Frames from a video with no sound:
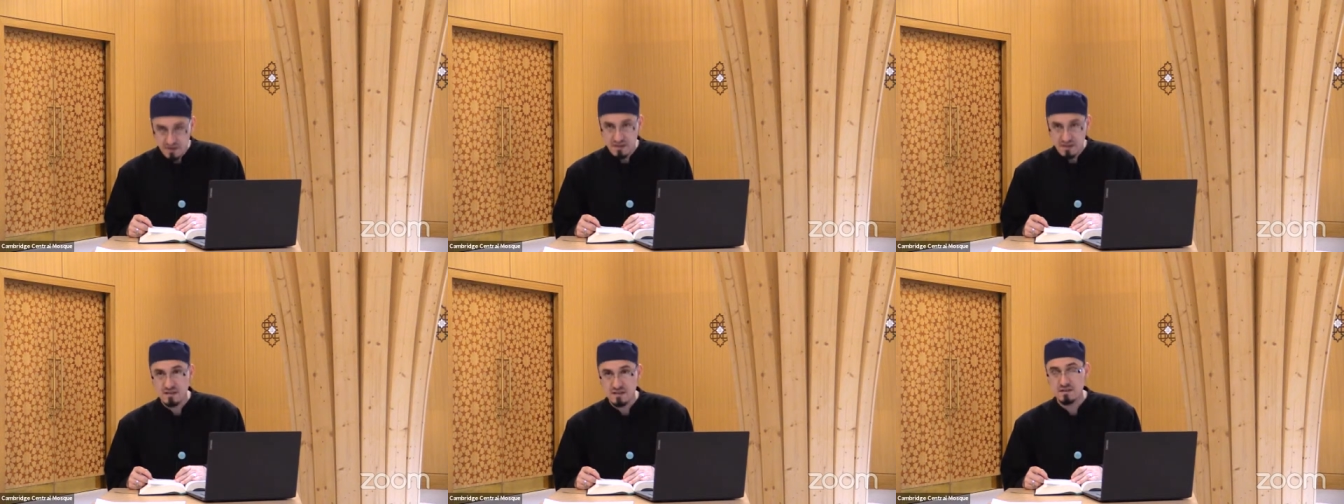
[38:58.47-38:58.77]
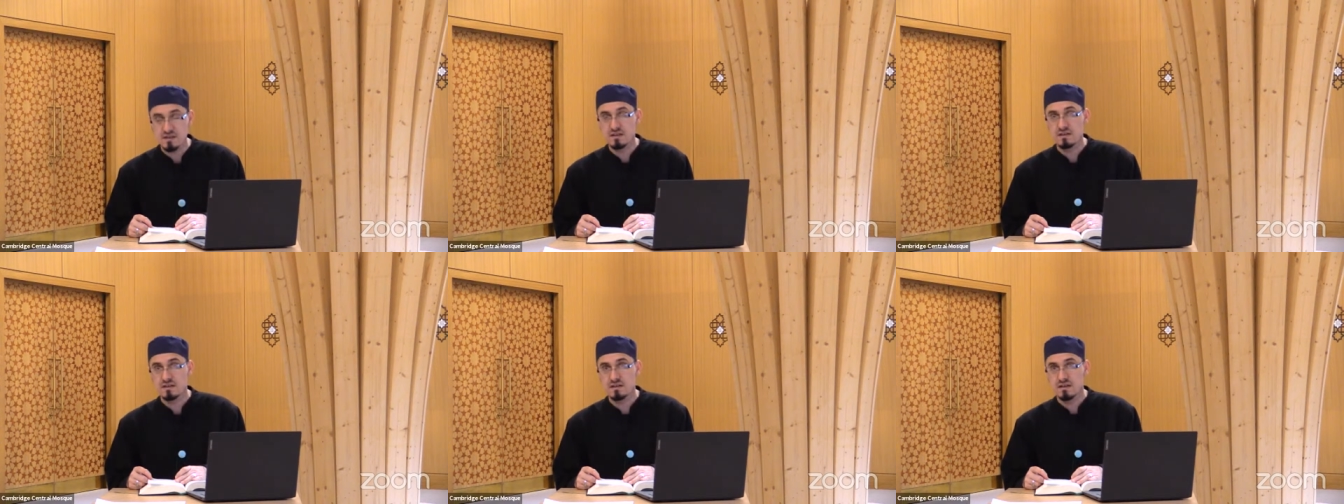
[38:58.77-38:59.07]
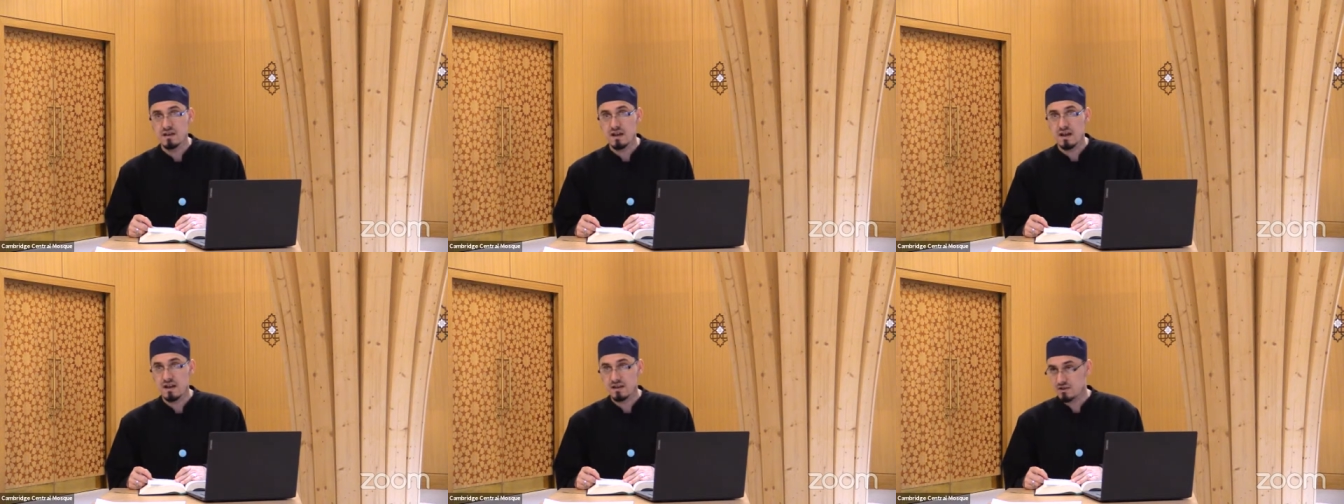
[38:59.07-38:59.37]
indecent
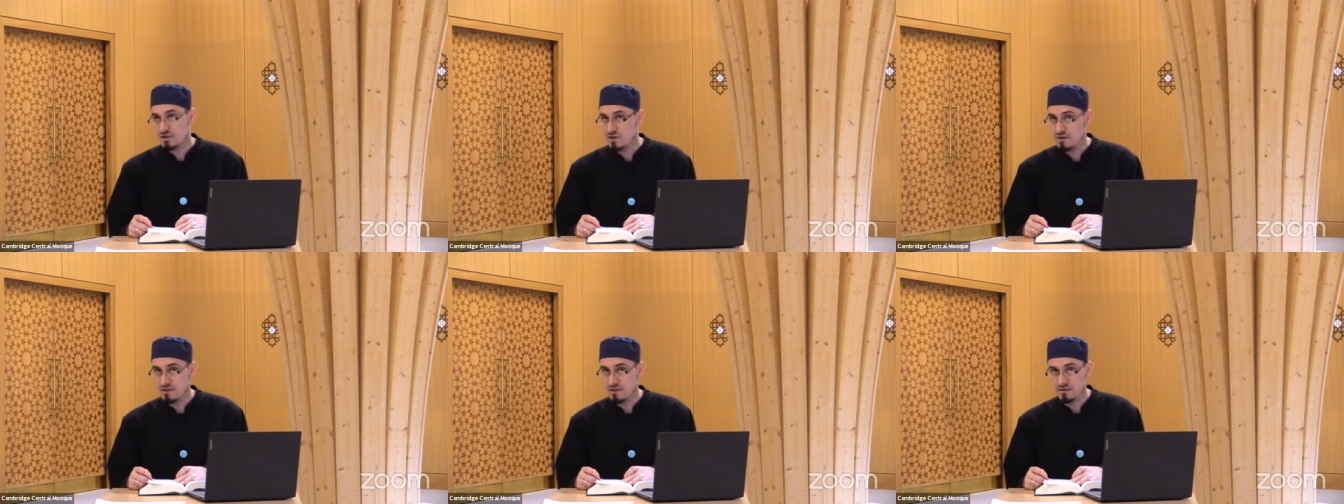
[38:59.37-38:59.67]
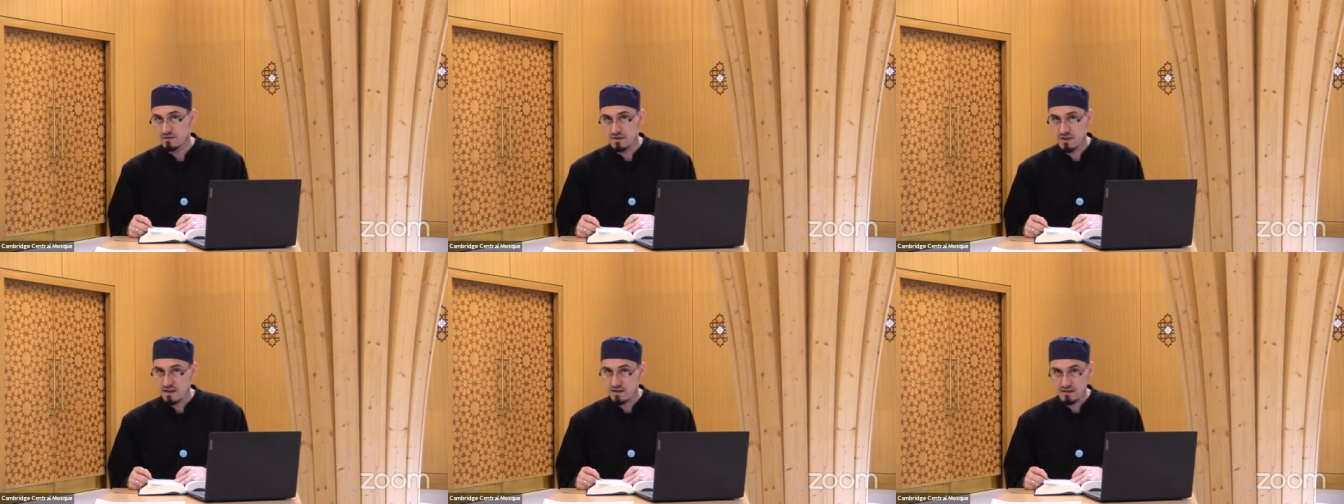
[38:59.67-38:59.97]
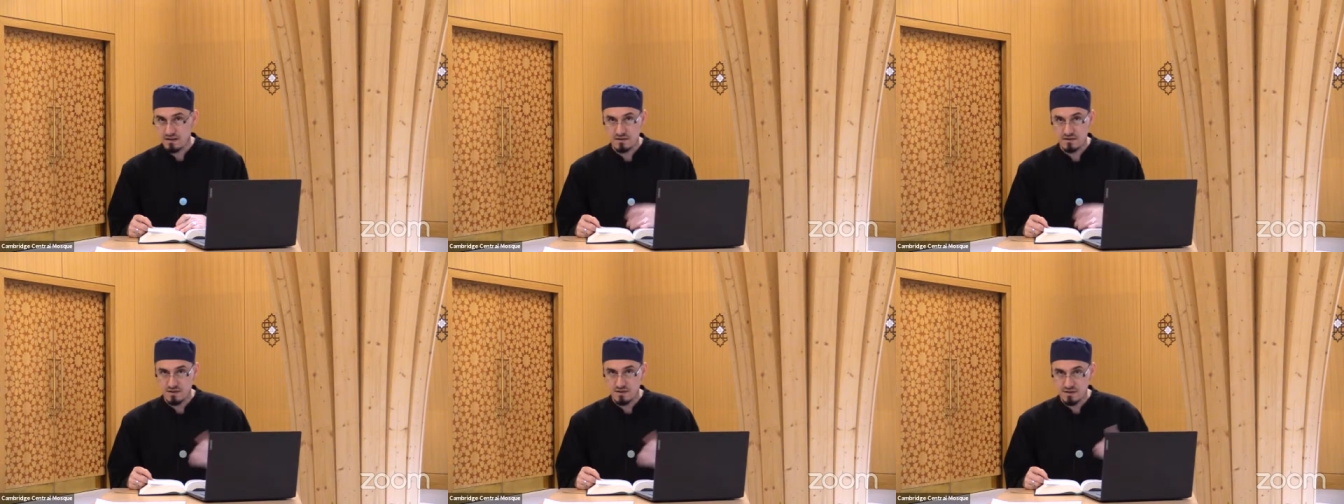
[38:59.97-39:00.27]
action
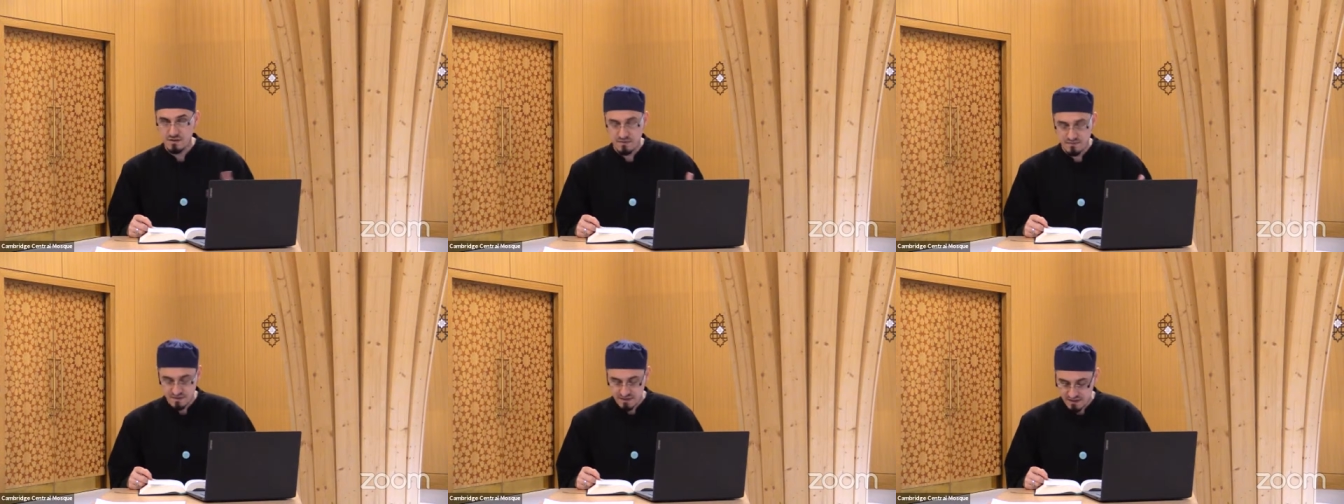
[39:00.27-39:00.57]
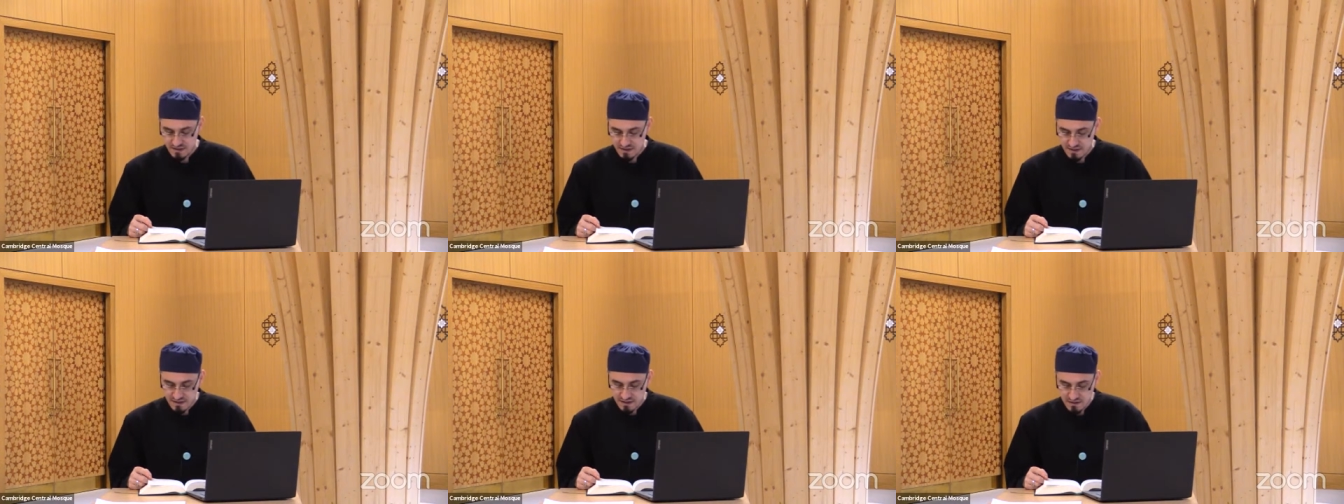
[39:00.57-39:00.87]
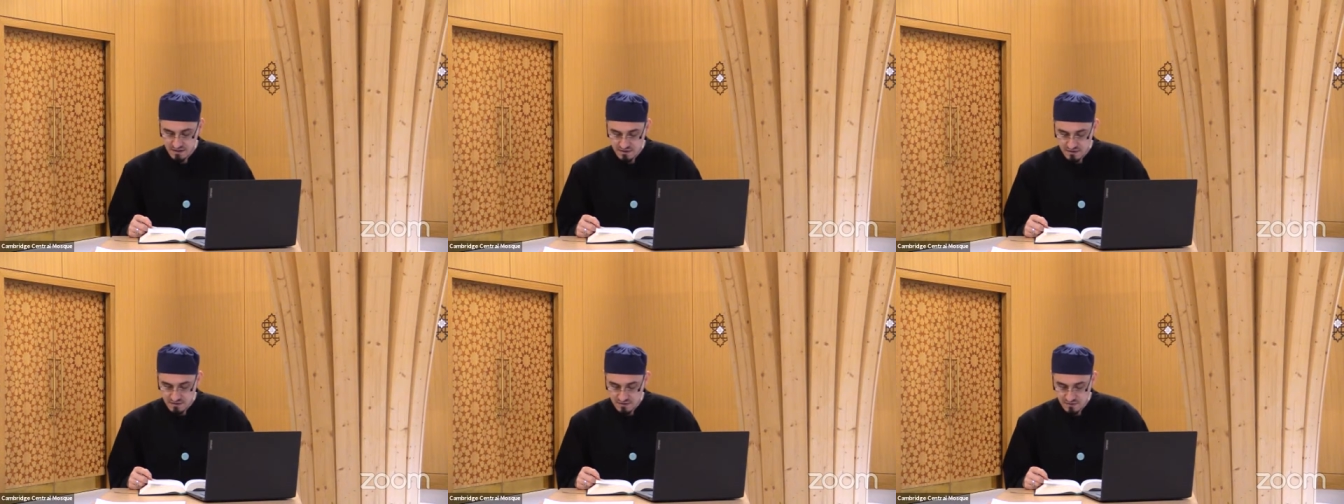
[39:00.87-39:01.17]
like and she obviously
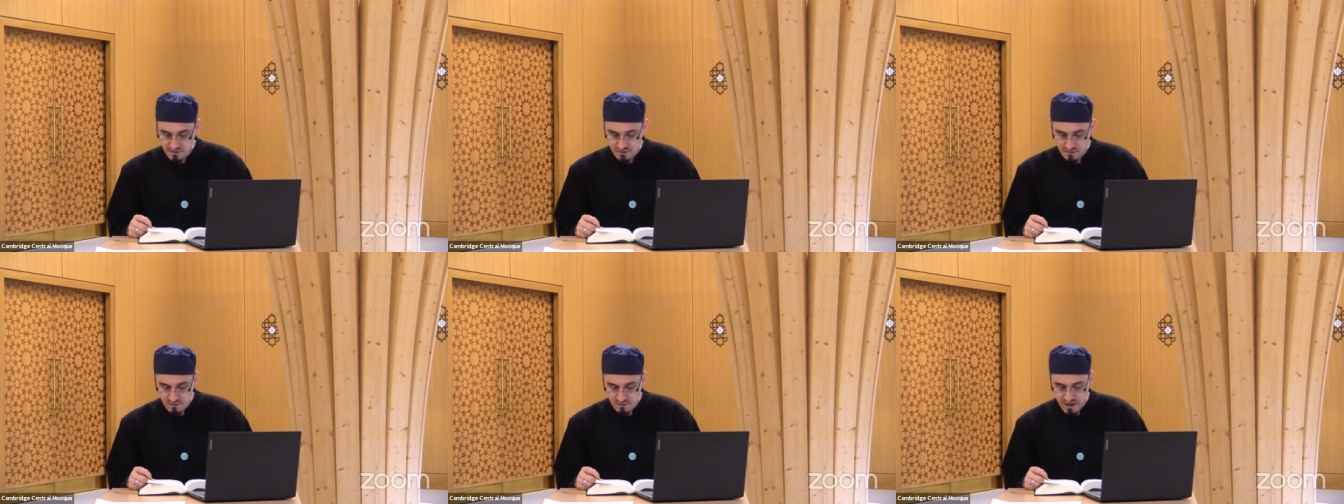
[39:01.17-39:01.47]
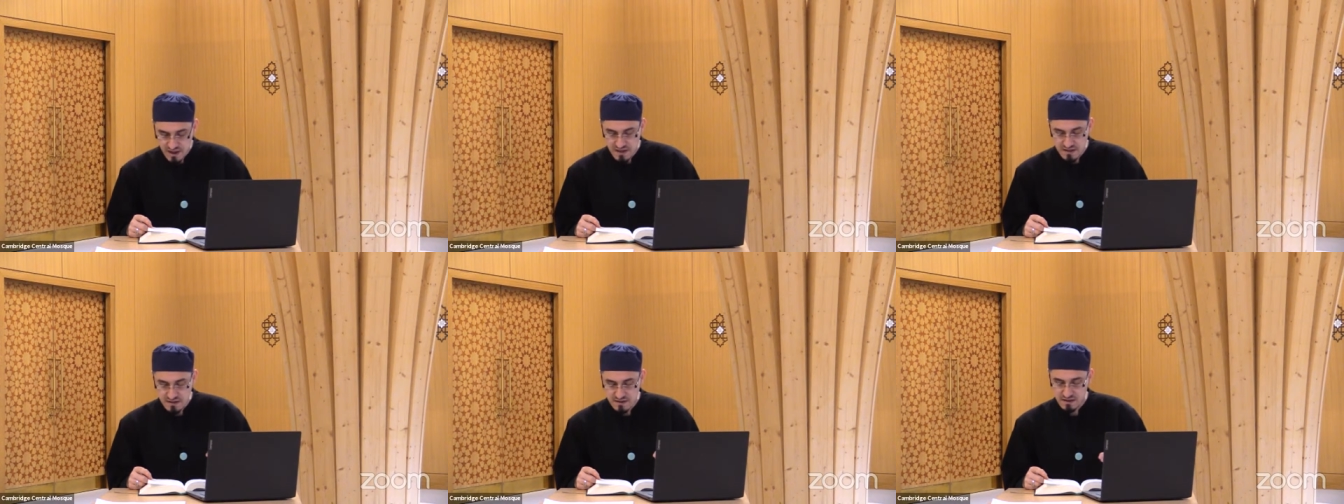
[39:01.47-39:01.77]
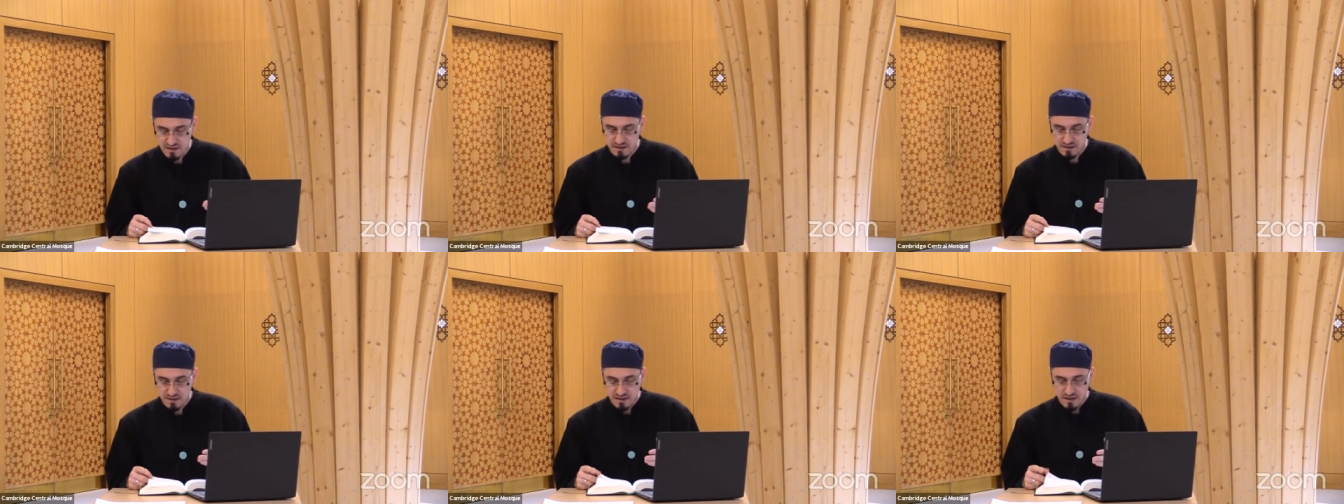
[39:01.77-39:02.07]
didn't do
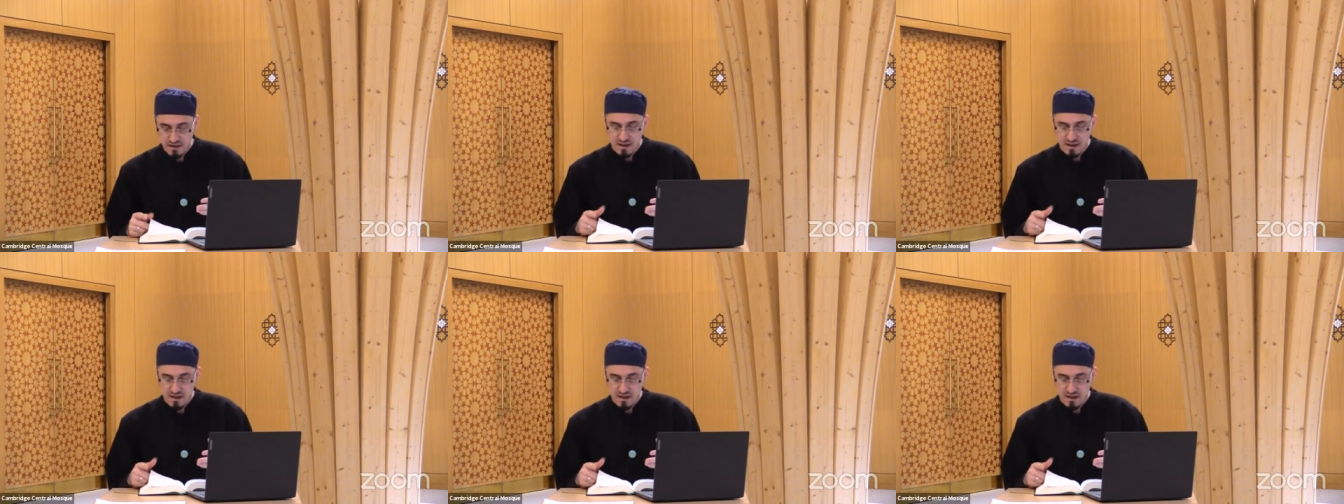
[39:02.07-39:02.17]
anything